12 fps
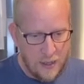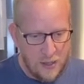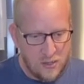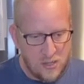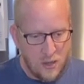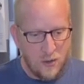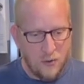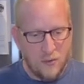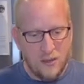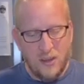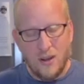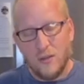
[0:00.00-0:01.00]
So,
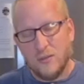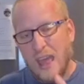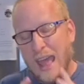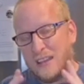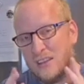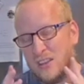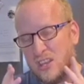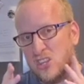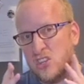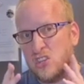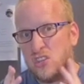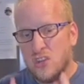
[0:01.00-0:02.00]
that the
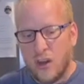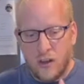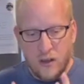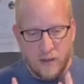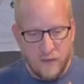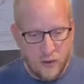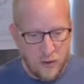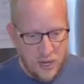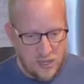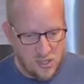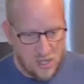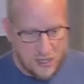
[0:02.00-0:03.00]
start of a
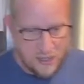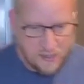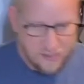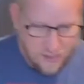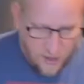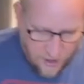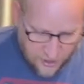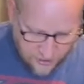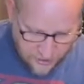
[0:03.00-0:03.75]
great chicken stock